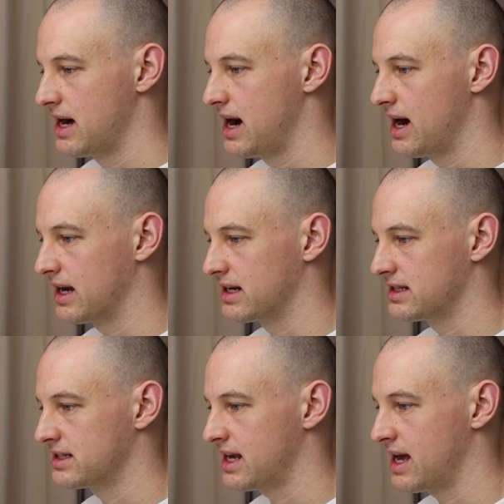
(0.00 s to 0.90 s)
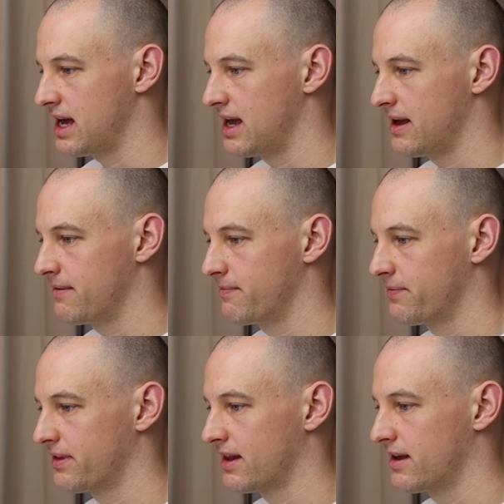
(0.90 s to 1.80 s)
I'm going to say,
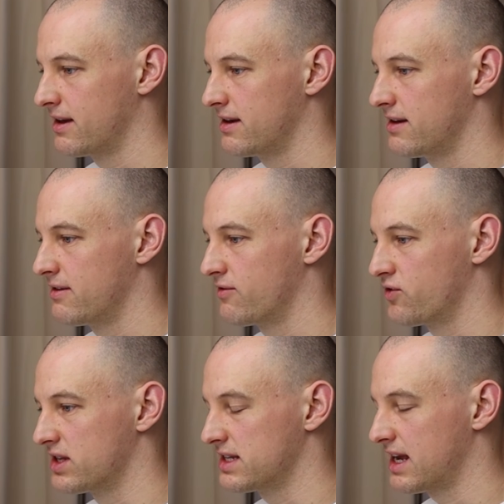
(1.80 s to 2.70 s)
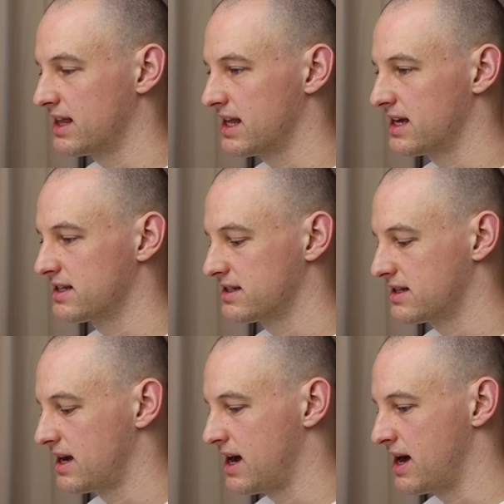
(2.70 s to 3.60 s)
for the sake of this,
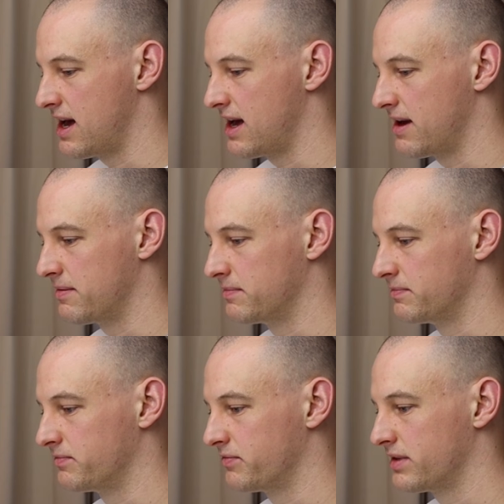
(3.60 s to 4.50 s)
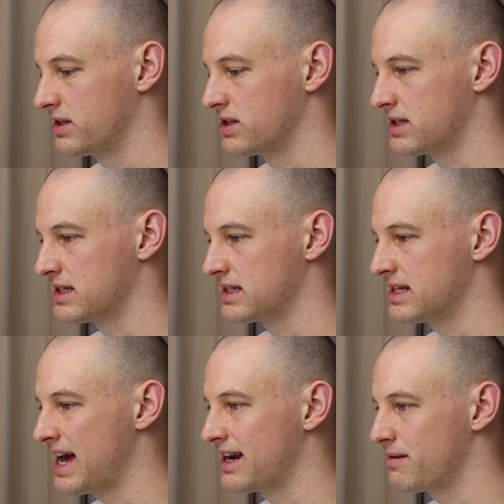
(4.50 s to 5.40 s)
just a
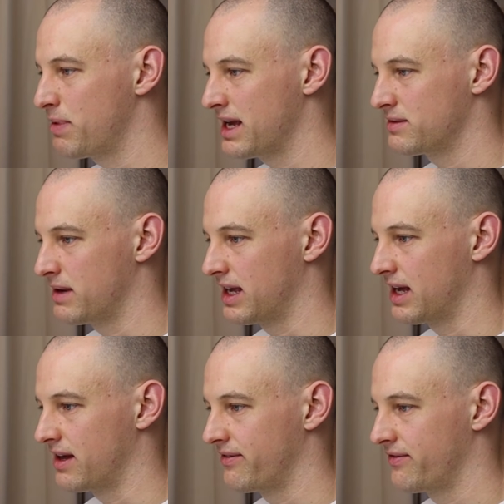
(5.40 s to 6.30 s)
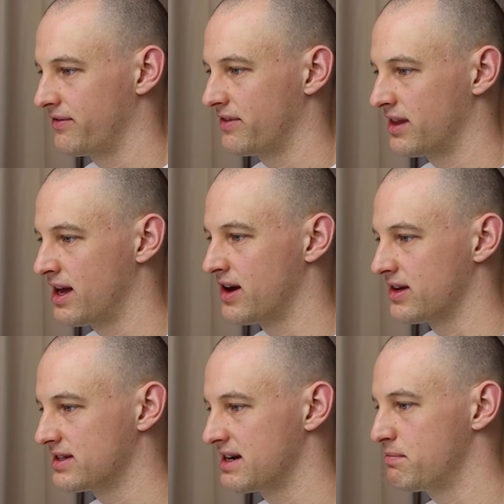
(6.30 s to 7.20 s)
standard pacemaker. No,
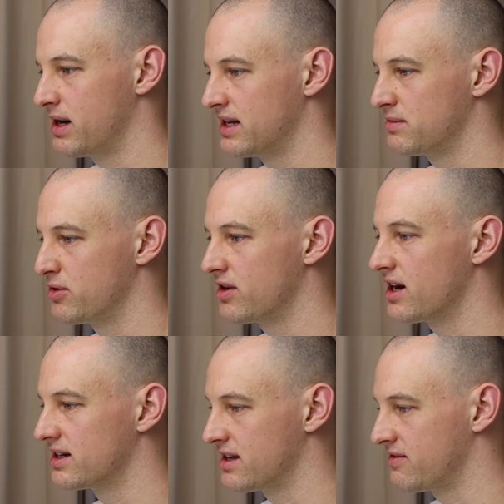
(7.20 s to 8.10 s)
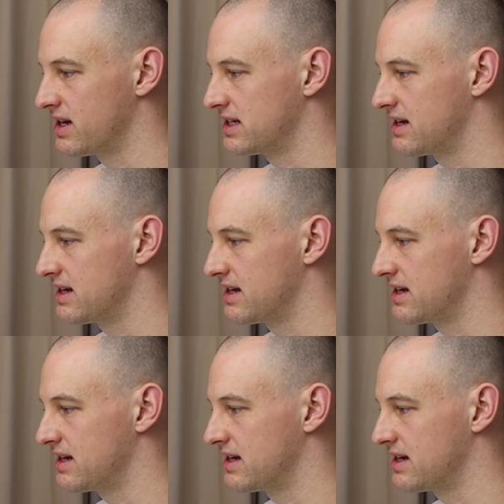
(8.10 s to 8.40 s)
it's an implantable cardioverter